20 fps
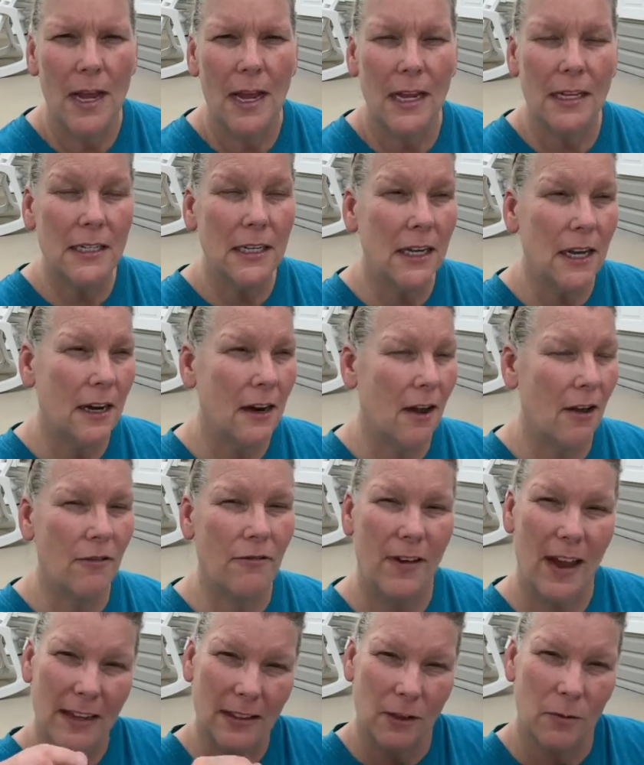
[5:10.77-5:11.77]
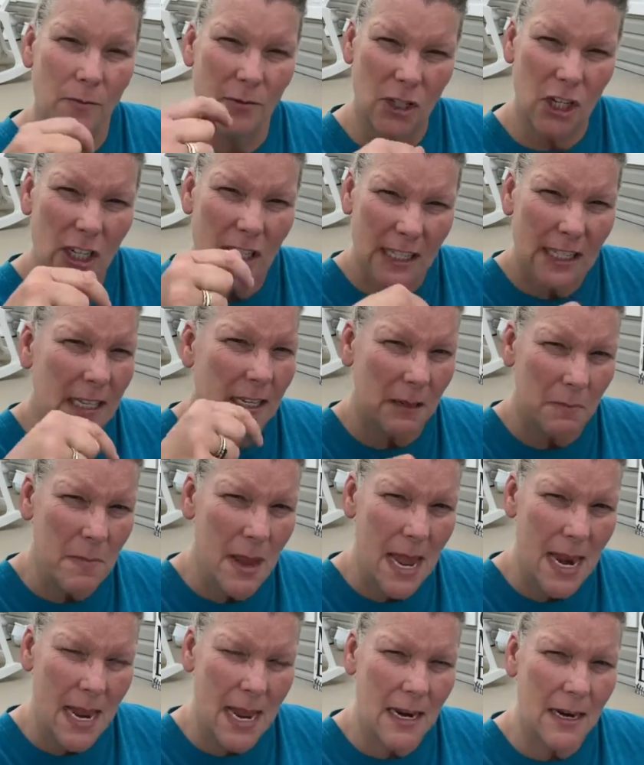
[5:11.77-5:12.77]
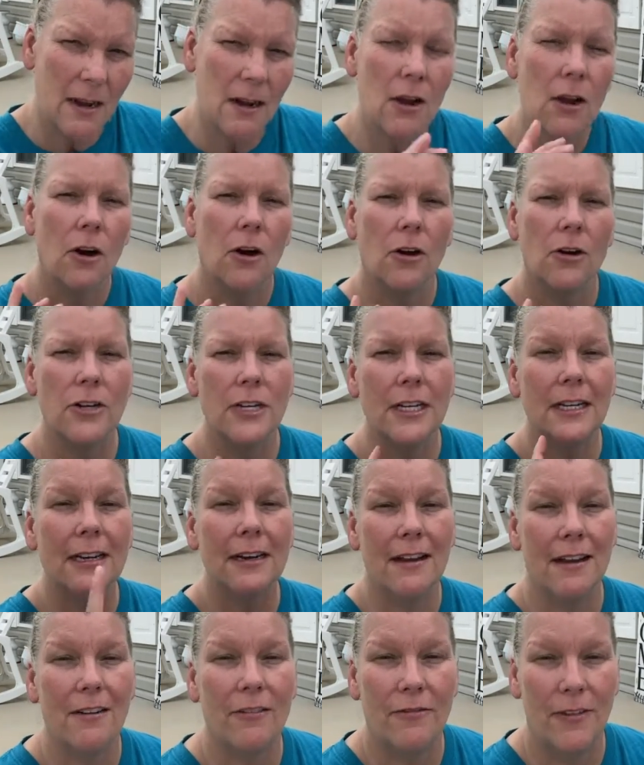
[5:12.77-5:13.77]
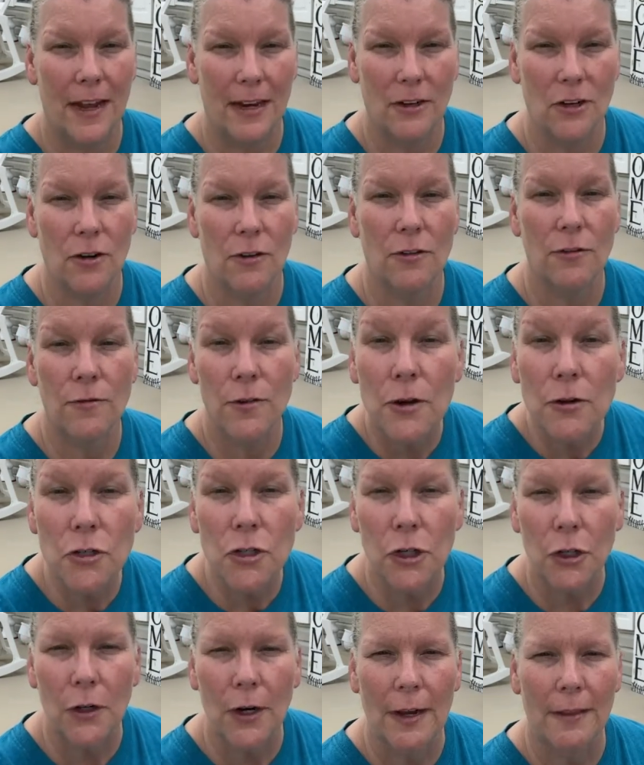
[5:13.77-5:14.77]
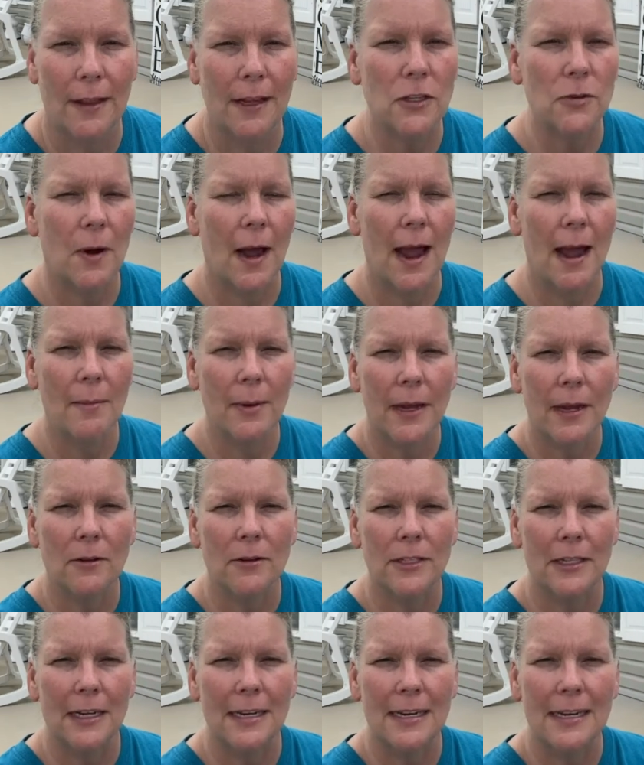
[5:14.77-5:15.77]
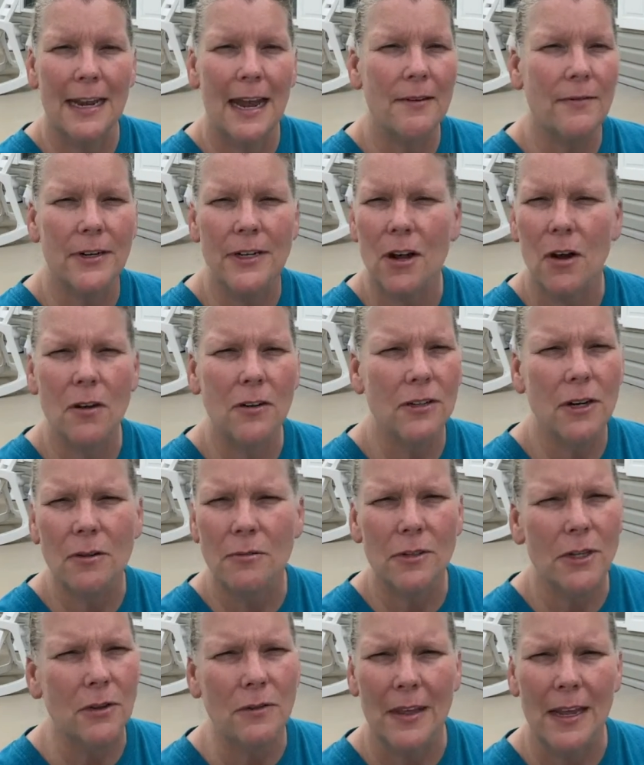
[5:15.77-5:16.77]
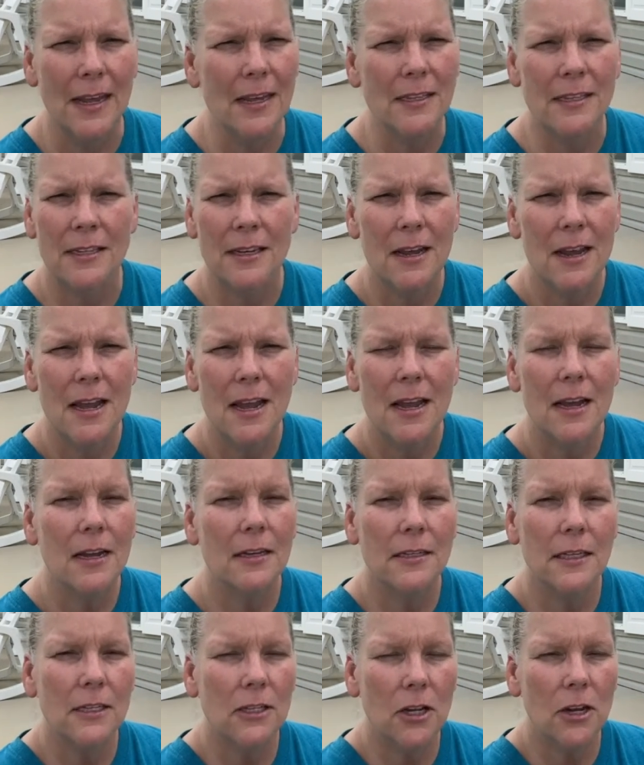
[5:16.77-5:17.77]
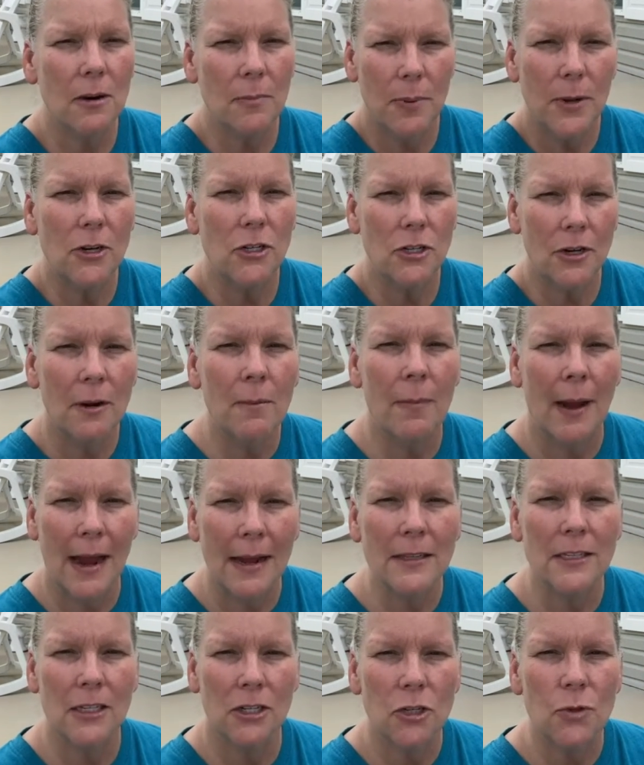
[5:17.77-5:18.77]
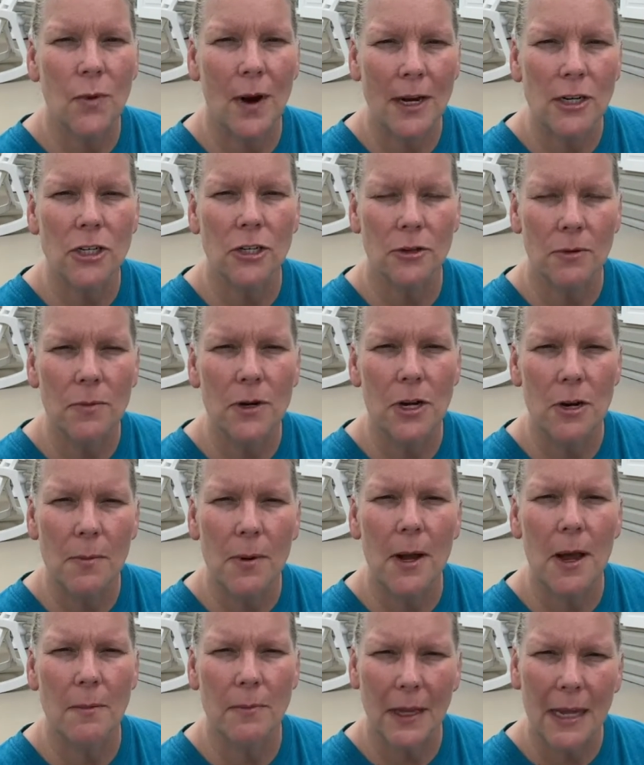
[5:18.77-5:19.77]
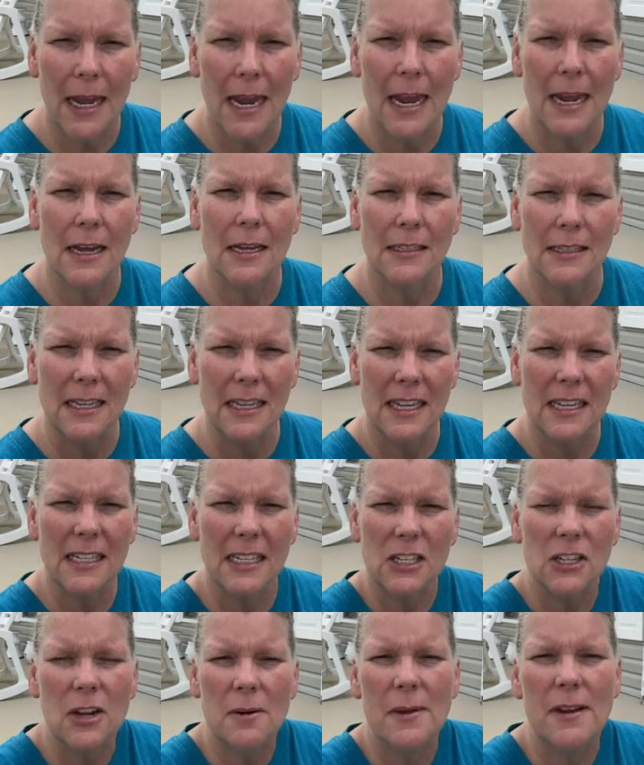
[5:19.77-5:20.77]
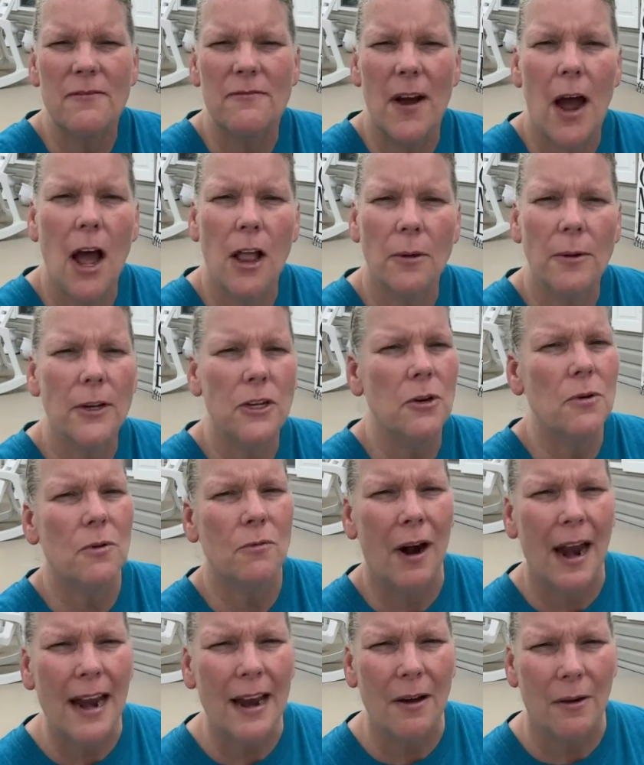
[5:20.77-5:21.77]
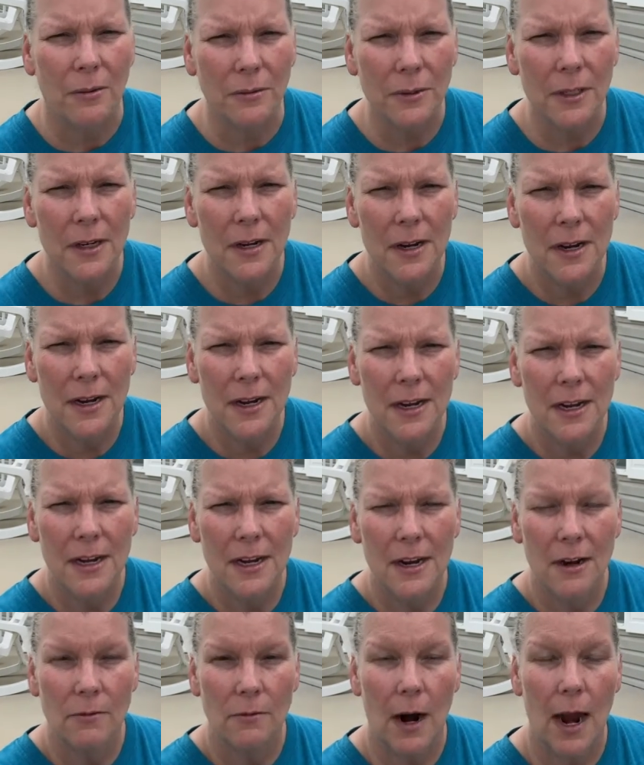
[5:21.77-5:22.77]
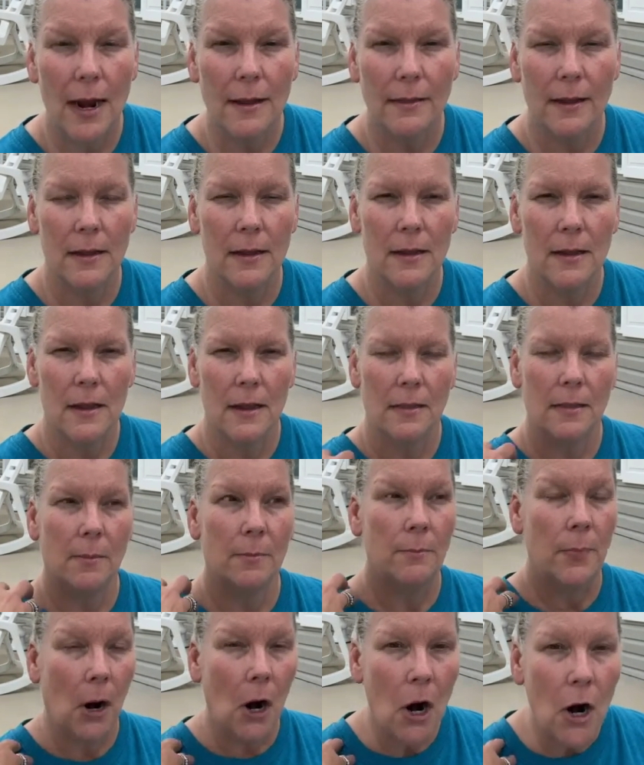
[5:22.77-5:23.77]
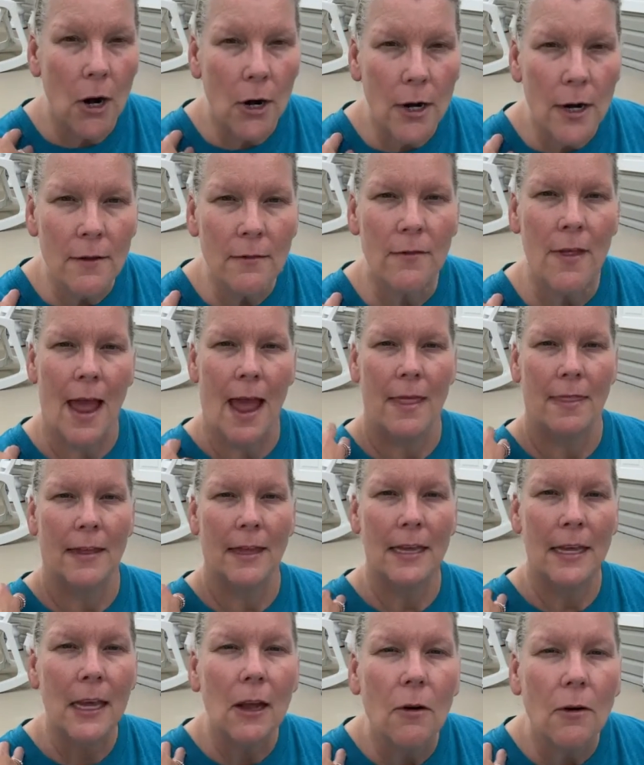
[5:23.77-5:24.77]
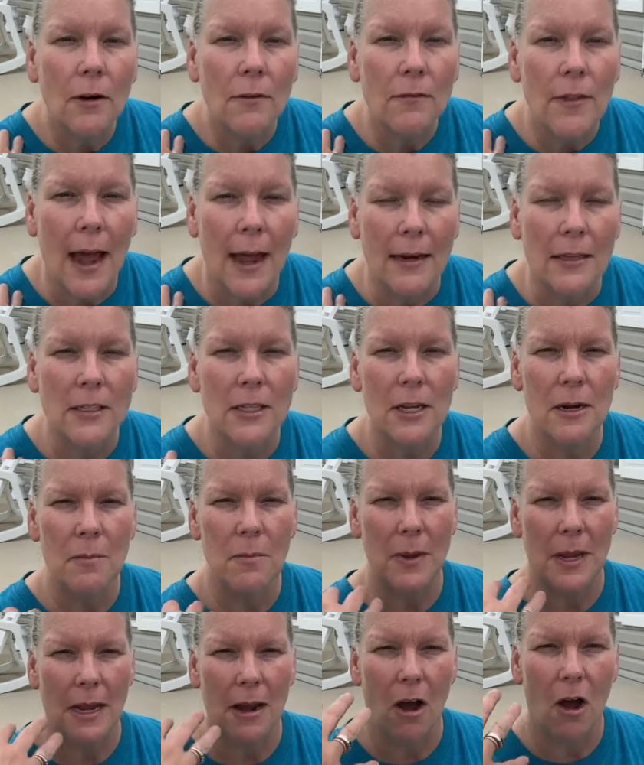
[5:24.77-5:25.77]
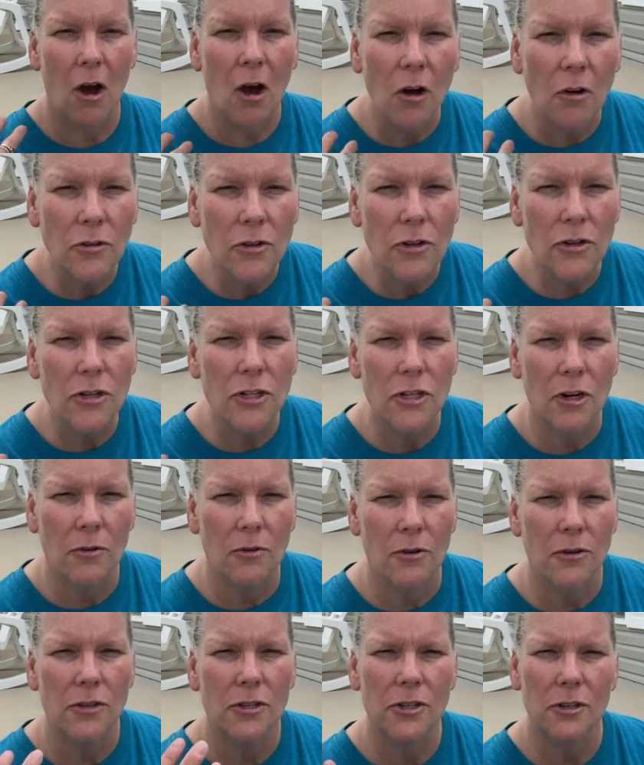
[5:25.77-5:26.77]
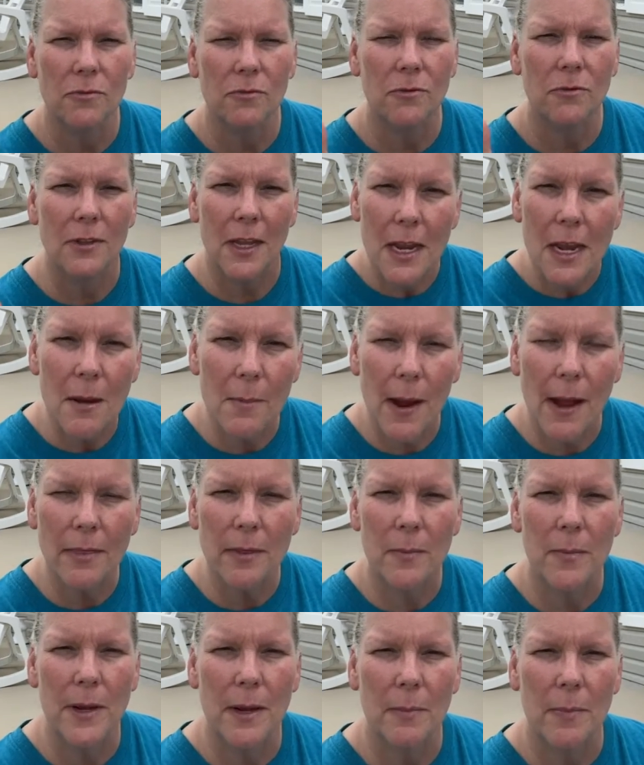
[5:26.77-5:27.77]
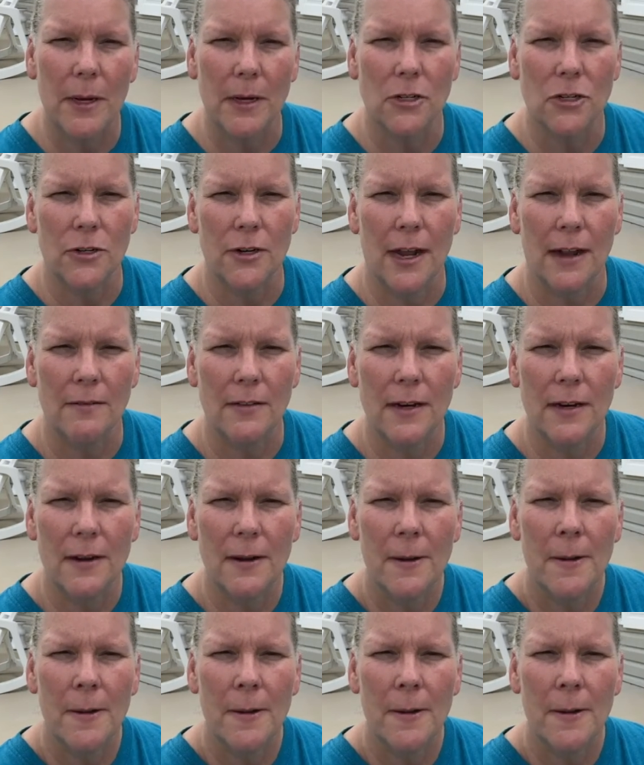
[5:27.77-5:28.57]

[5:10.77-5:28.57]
Is it going to affect just this minute, or is it going to affect your future? And that's what Abigail said to David, don't do this, because it's going to put you in a bad situation when you become the king, because then this is going to be following you around, right? The burden of that, the guilt of that is going to be on your shoulders. So think about the big picture, David.